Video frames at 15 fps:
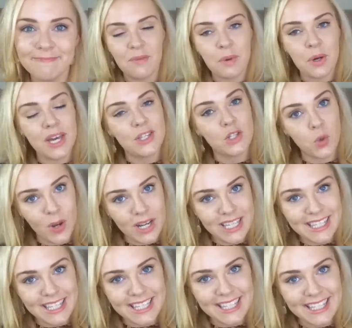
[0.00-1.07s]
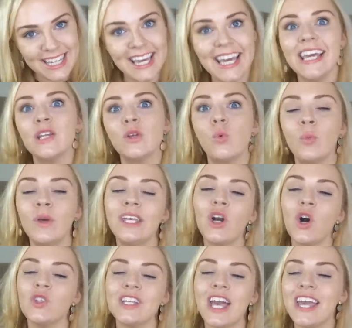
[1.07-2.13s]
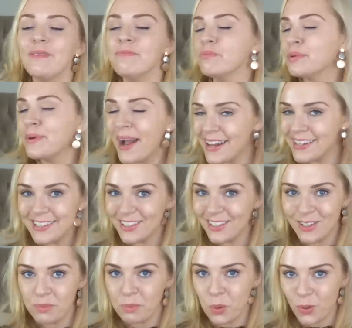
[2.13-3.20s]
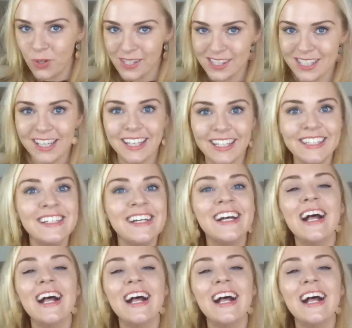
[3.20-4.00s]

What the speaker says: But in 2016, we got a brand new Poison,